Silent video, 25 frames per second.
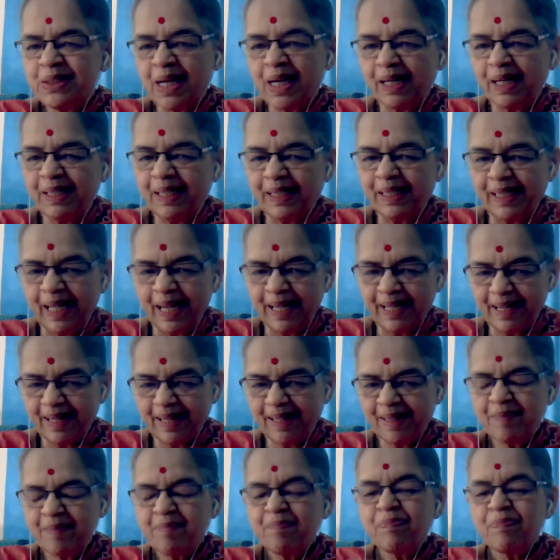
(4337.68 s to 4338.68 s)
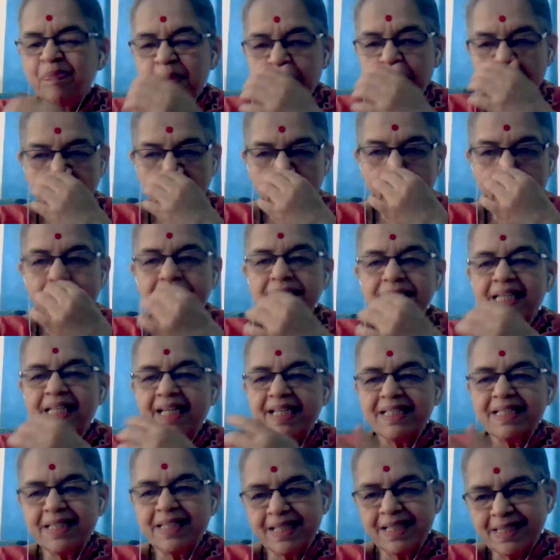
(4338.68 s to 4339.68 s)
shankara and
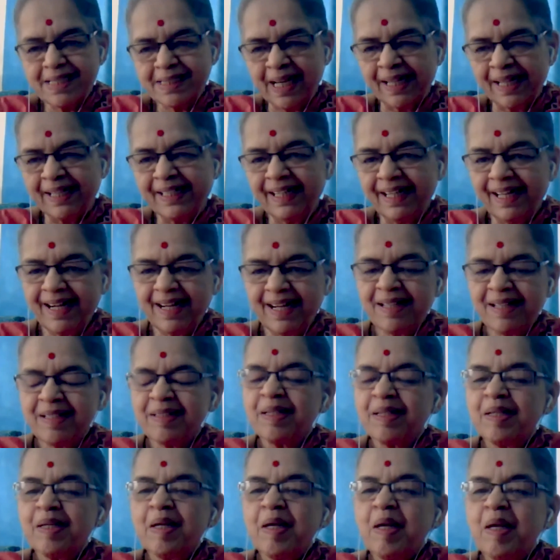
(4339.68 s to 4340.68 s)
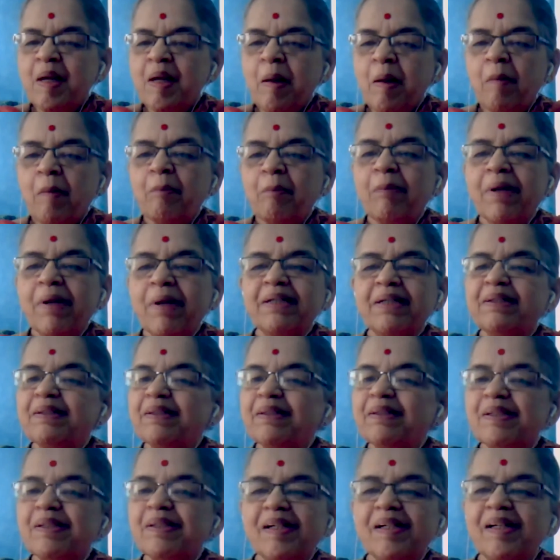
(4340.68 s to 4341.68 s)
jaya jaya shankara but
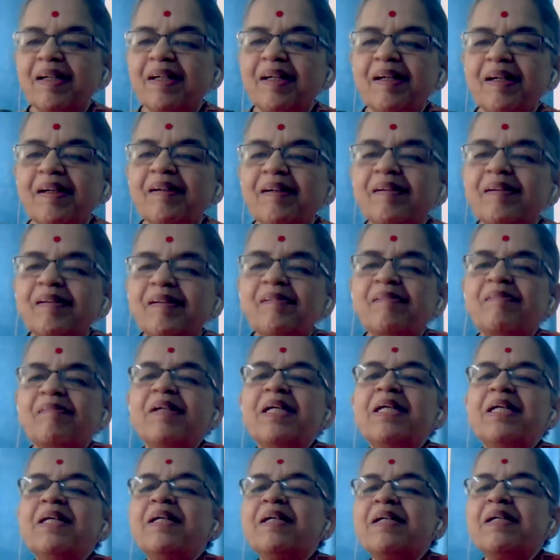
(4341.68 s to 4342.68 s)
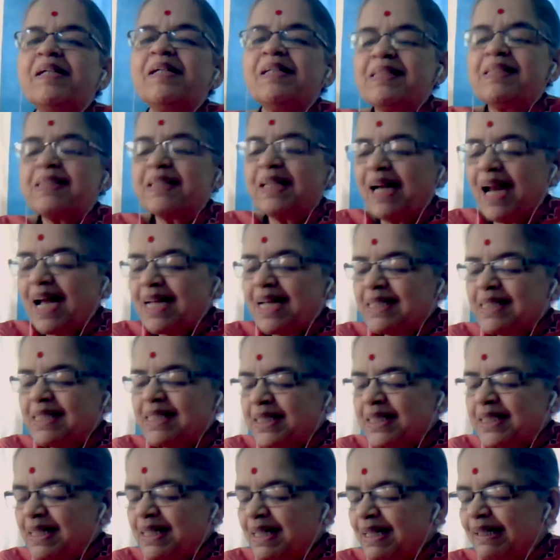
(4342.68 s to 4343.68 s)
uh, uh we scratch
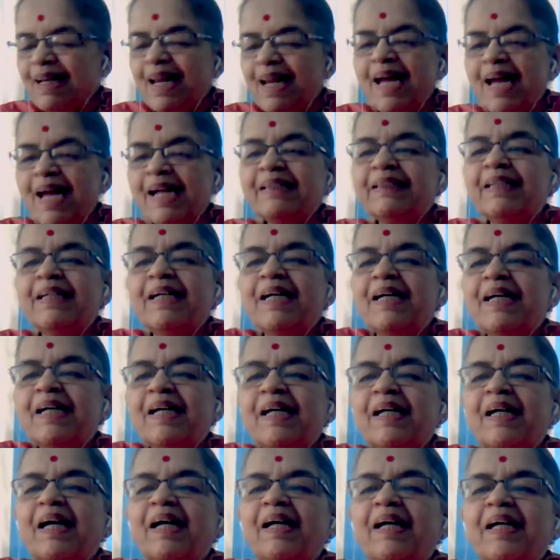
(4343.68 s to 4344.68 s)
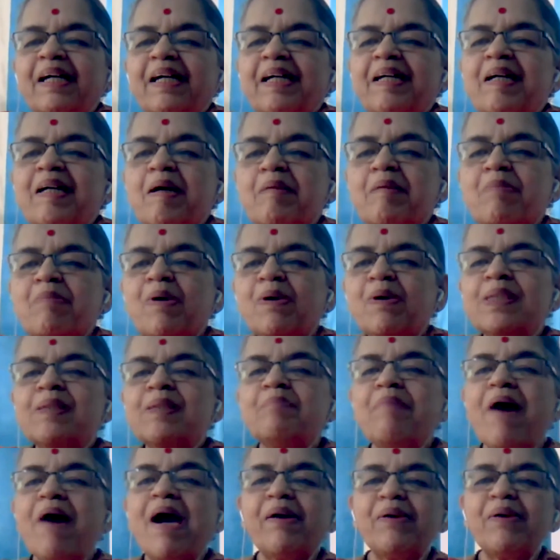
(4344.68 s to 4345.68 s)
a little and the uh, uh, innermost
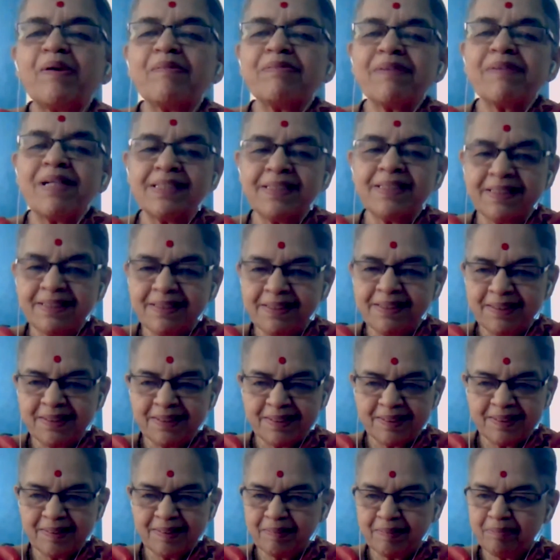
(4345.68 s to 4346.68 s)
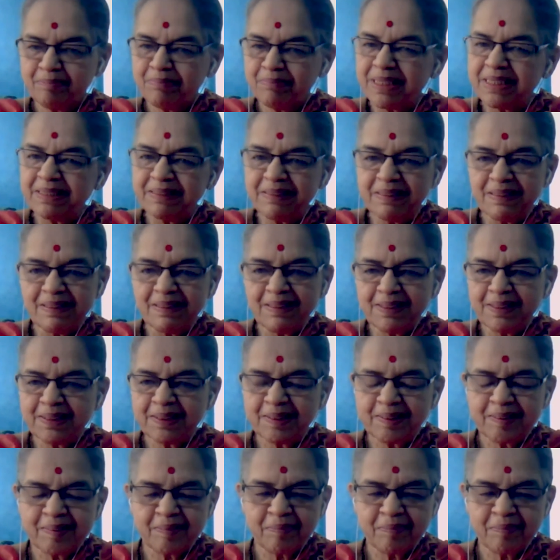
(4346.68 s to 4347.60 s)
part of us is materialist